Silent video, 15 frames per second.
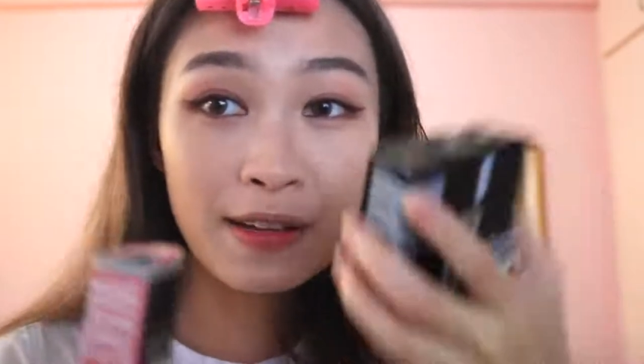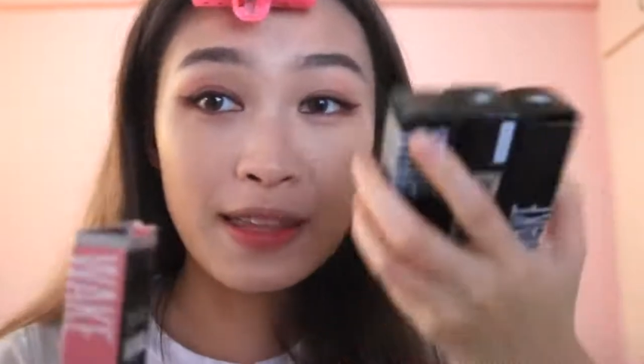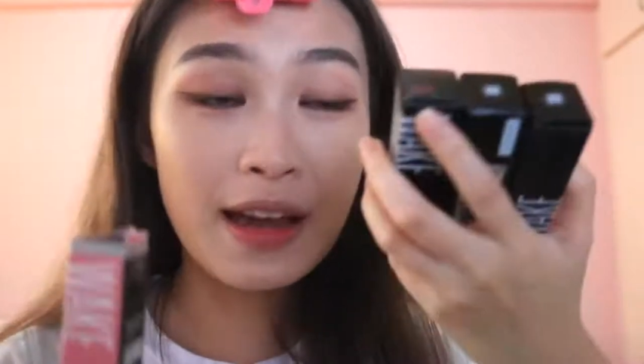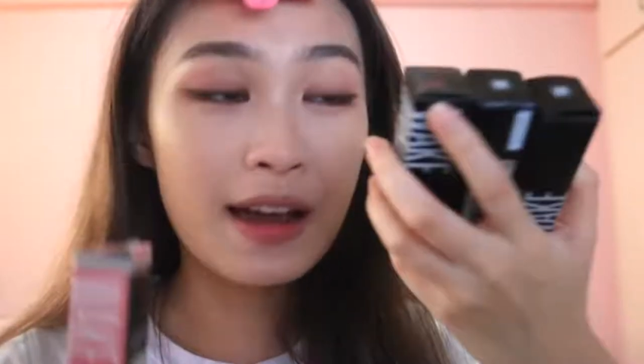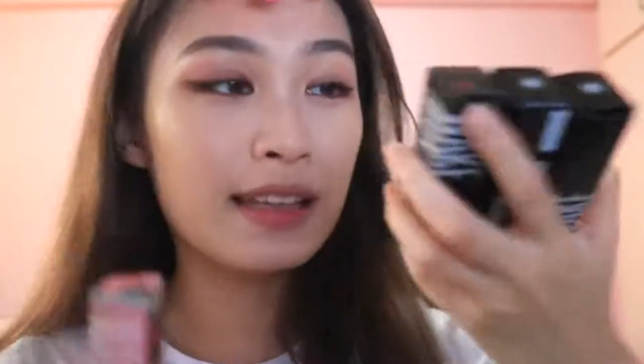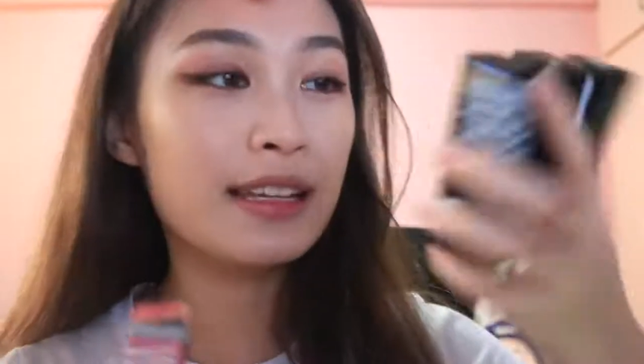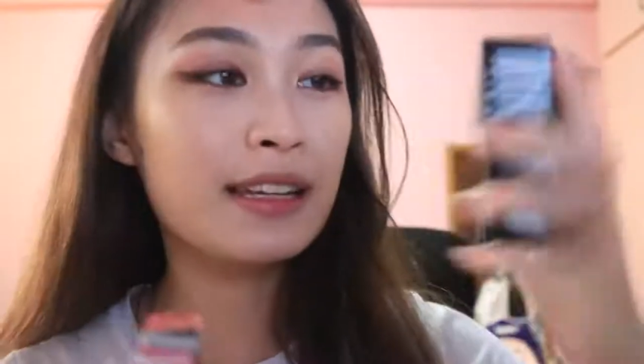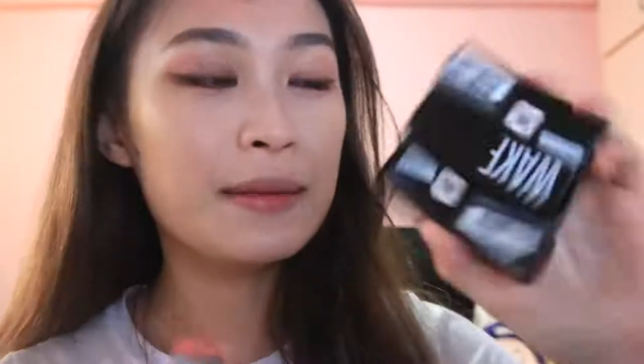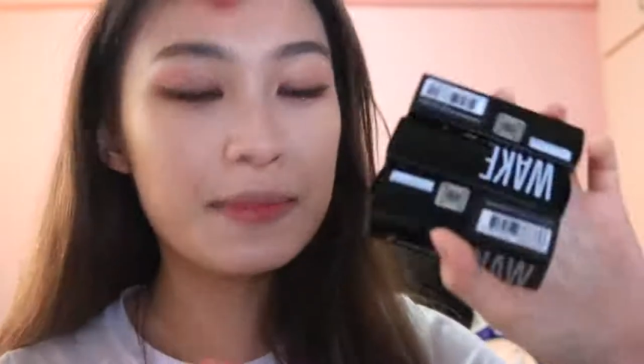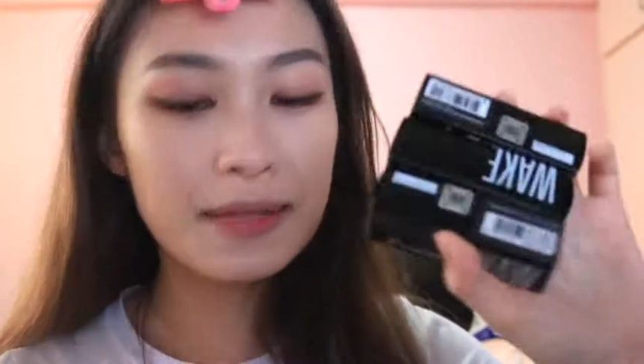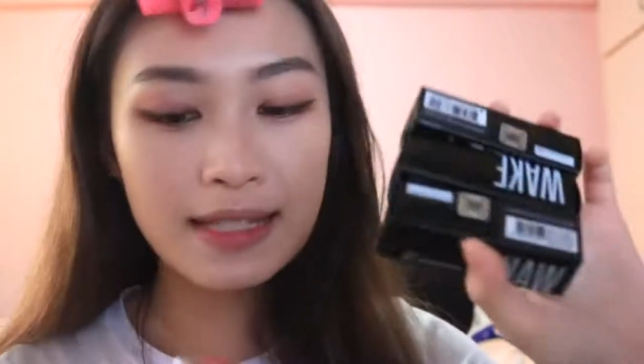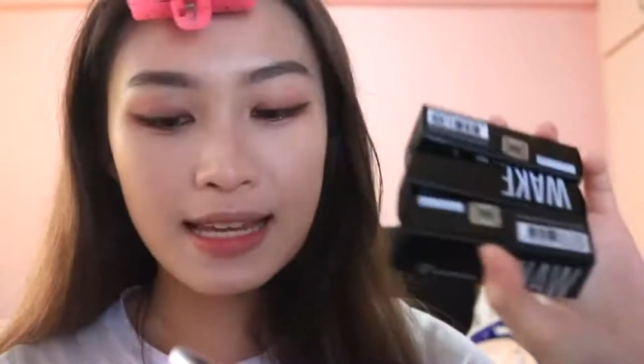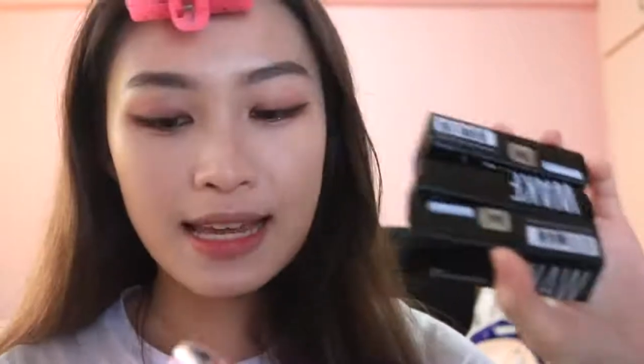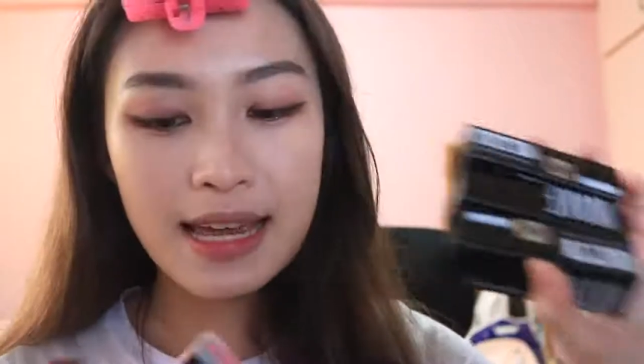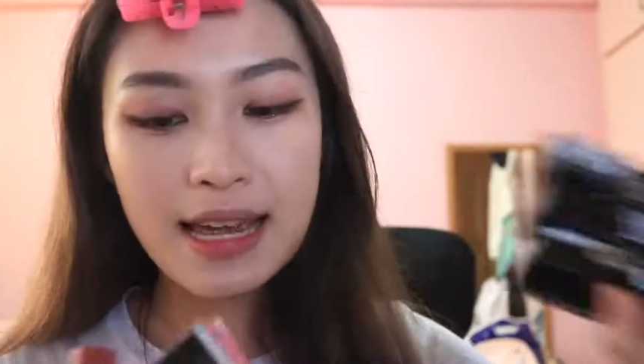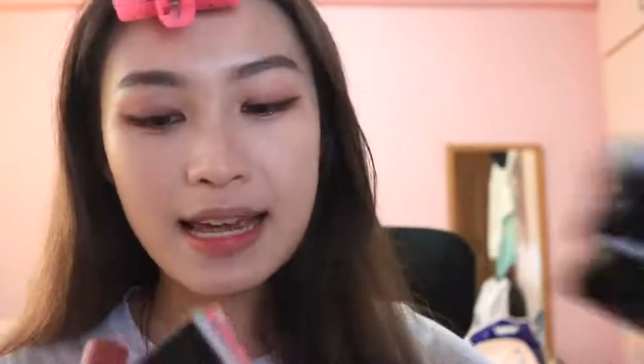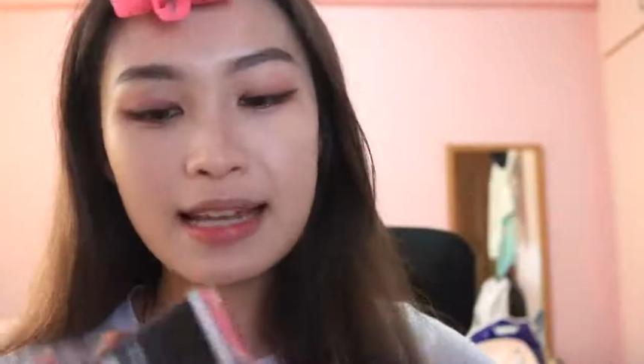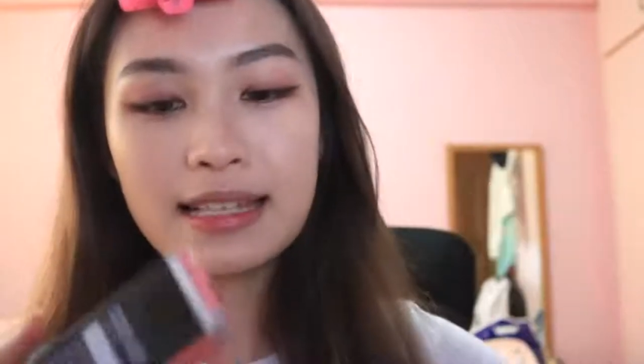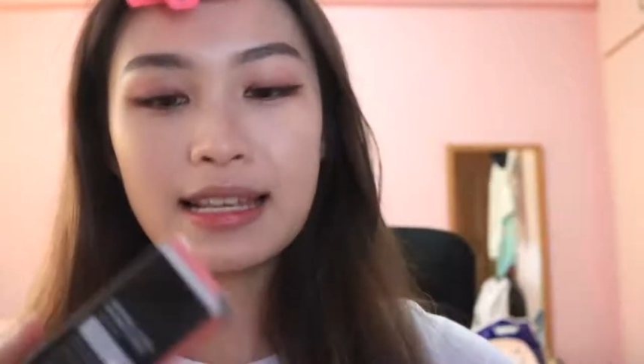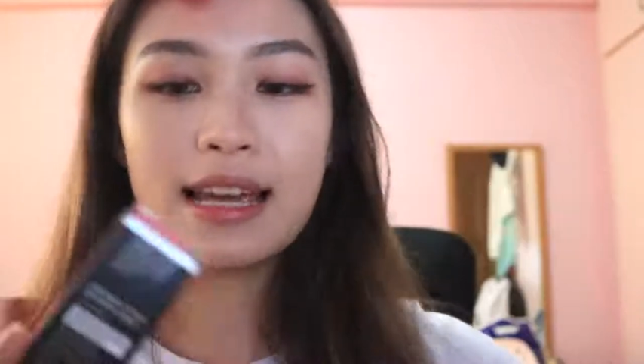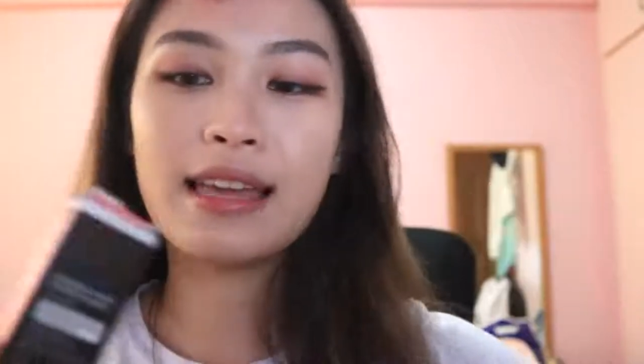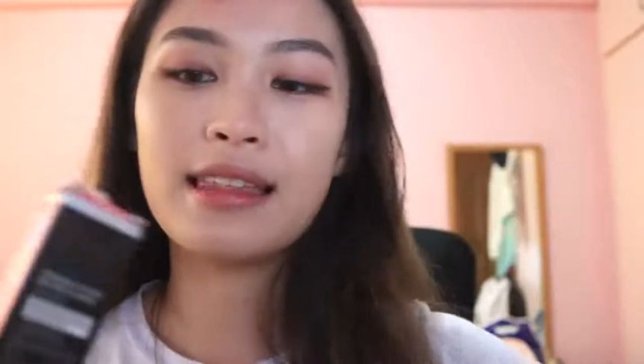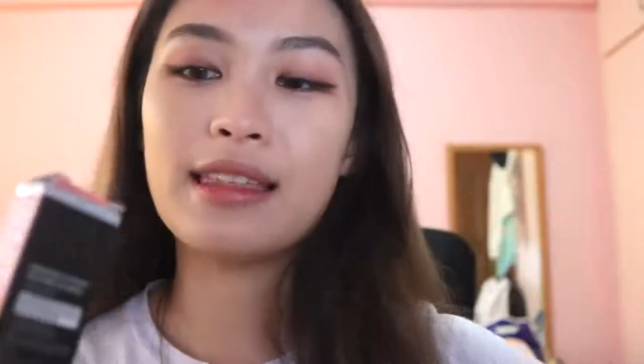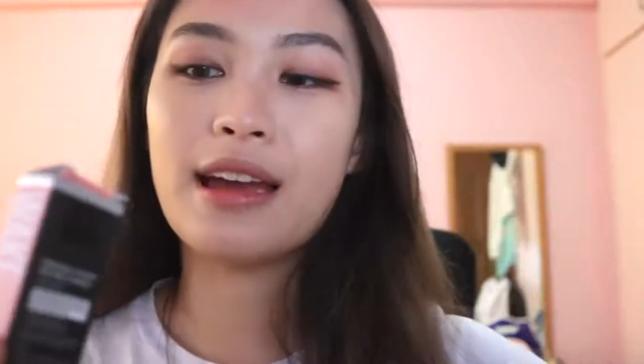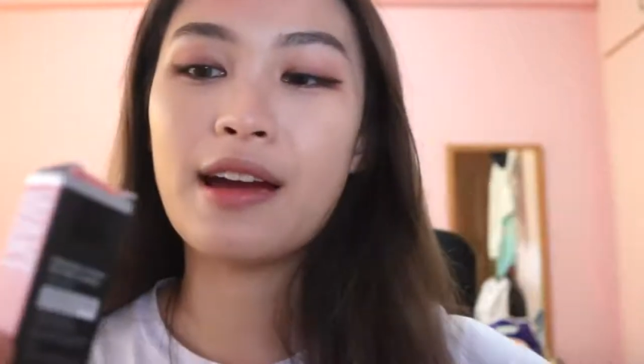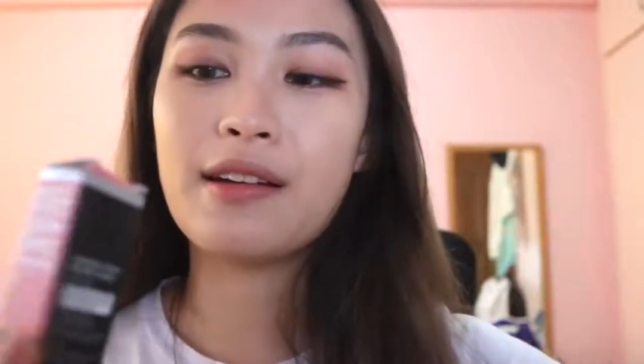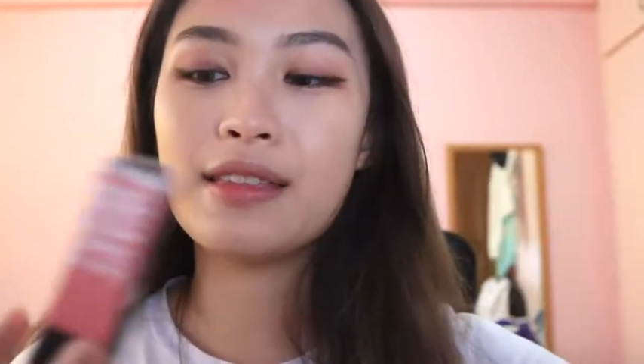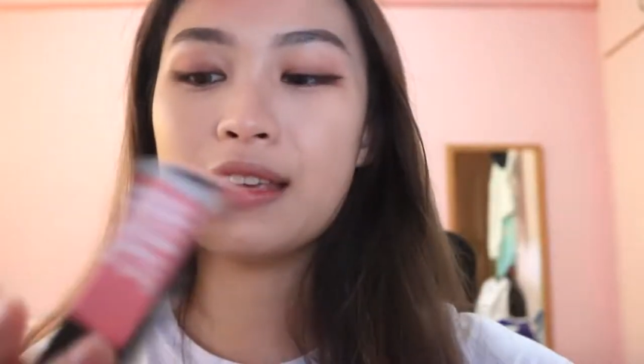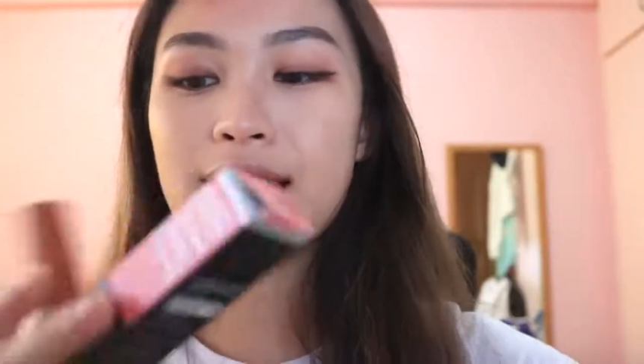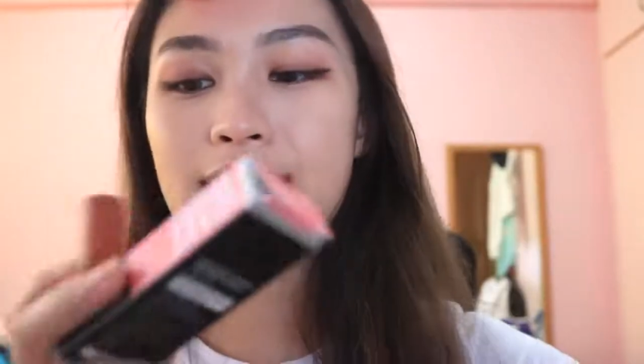There are the lipsticks and
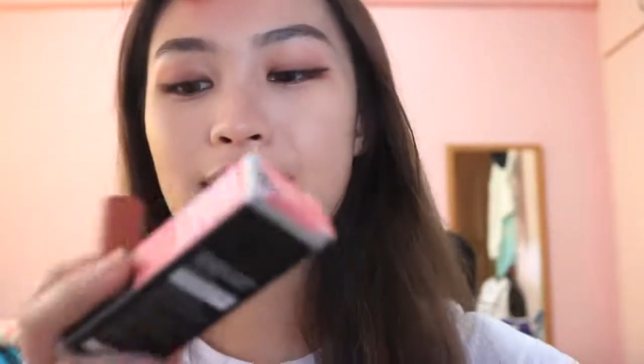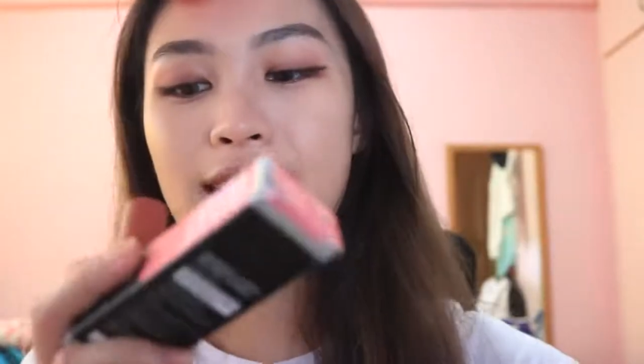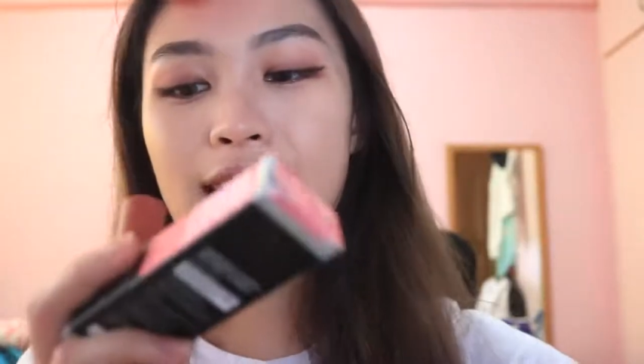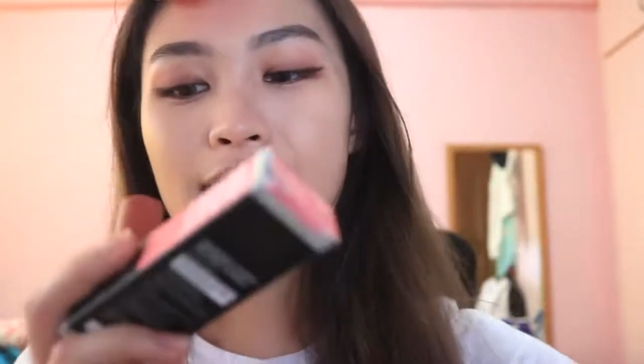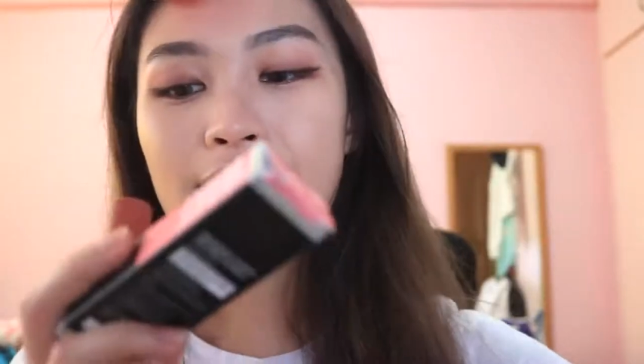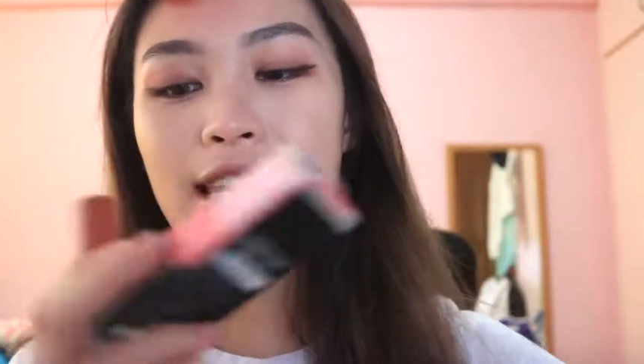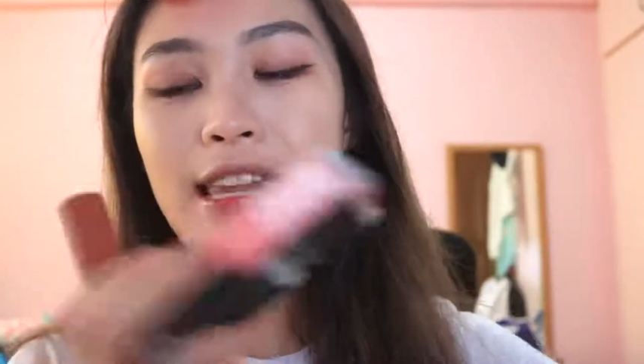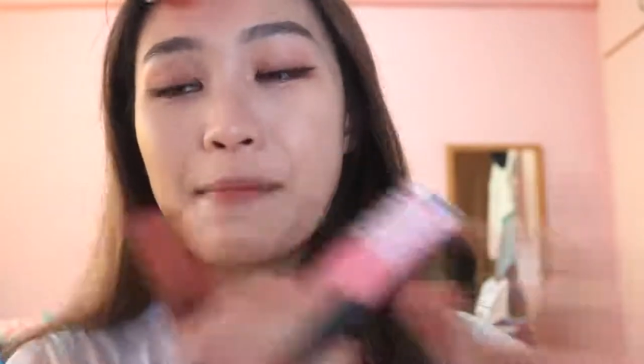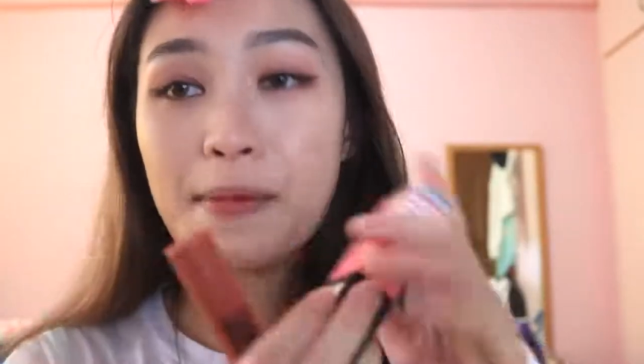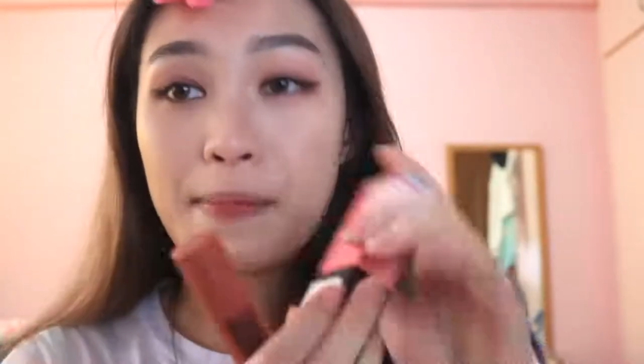there are these lip